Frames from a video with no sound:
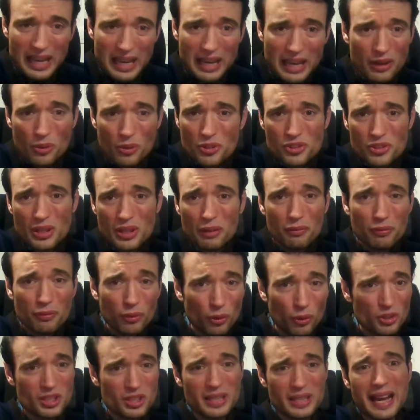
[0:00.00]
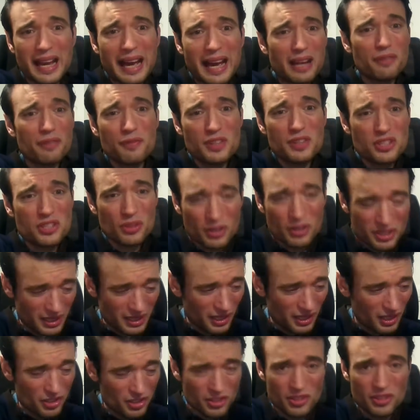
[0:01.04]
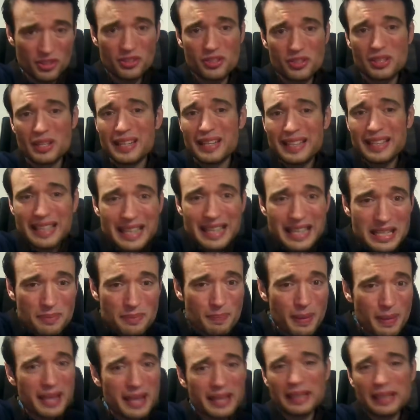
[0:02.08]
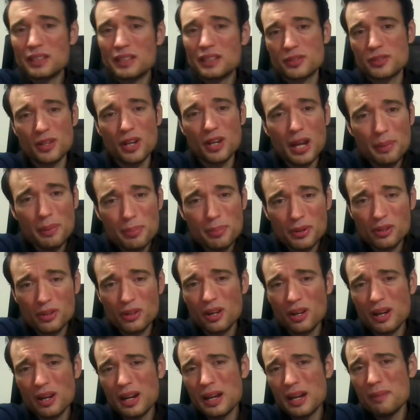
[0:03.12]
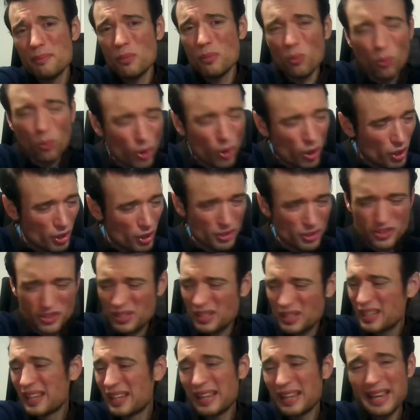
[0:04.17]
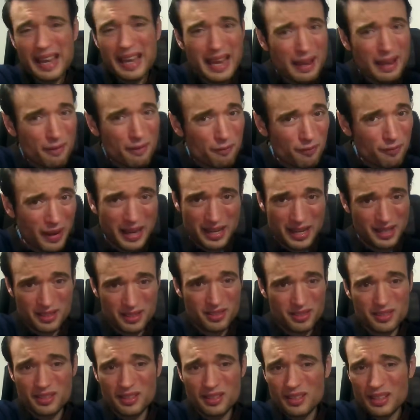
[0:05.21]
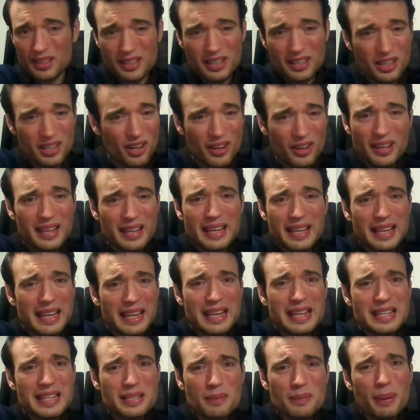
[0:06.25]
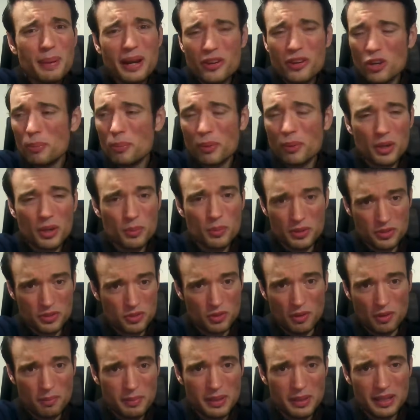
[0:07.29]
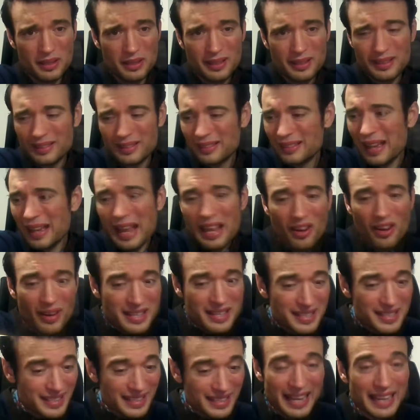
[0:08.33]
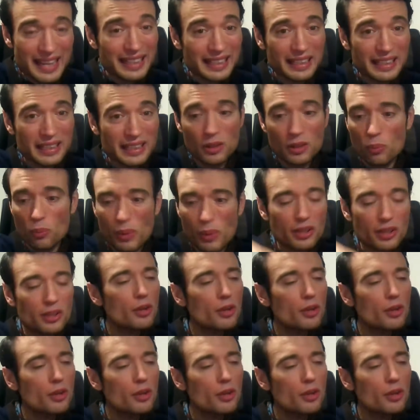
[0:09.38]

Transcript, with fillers: And also, unfortunately, artificial intelligence is making cybercrime worse fast. You know, here's the part nobody wants to admit. AI is scaling. We're